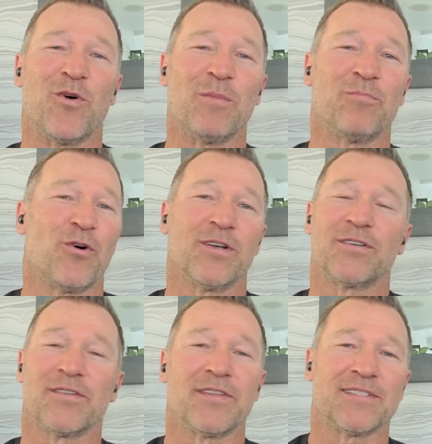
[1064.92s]
more
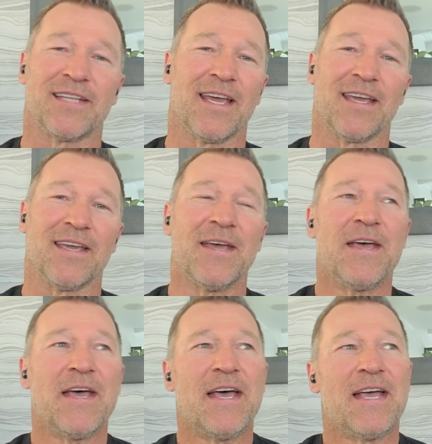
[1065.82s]
important to this day.
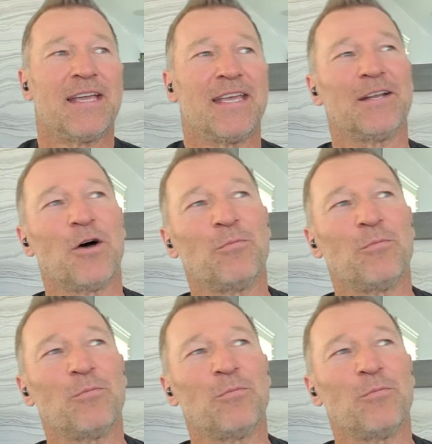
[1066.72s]
You know,